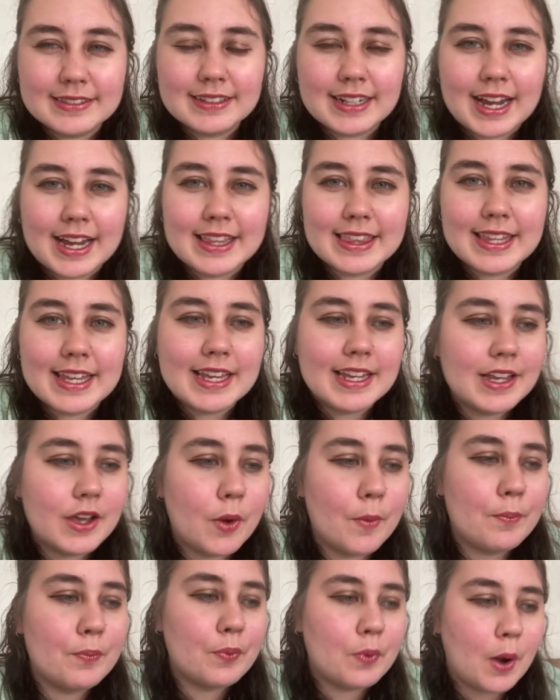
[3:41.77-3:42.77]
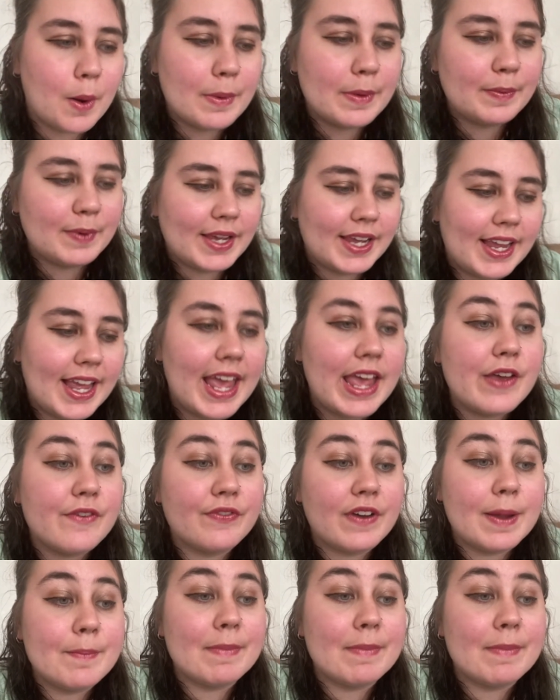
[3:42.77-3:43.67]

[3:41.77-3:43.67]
I think probably if I